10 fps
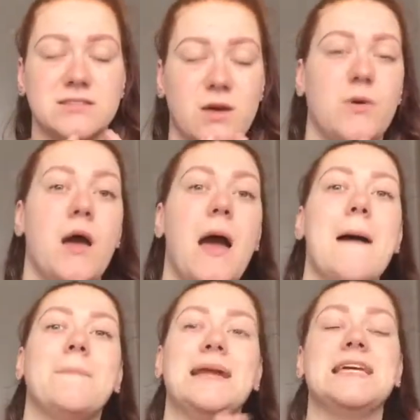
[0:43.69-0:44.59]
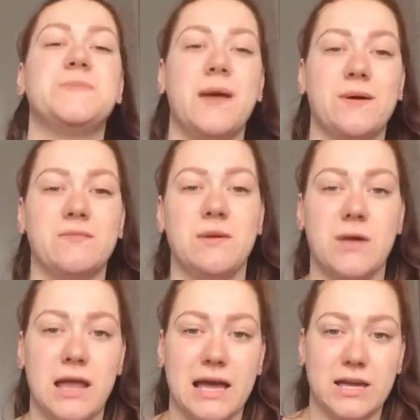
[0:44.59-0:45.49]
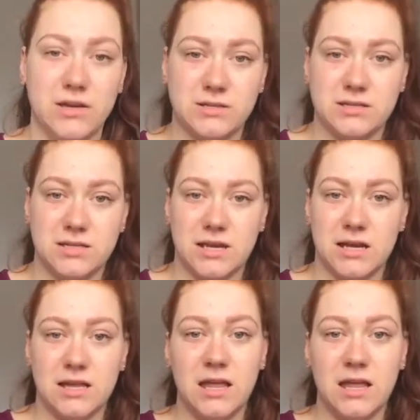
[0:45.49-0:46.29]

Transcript: So please bear with me while I get used to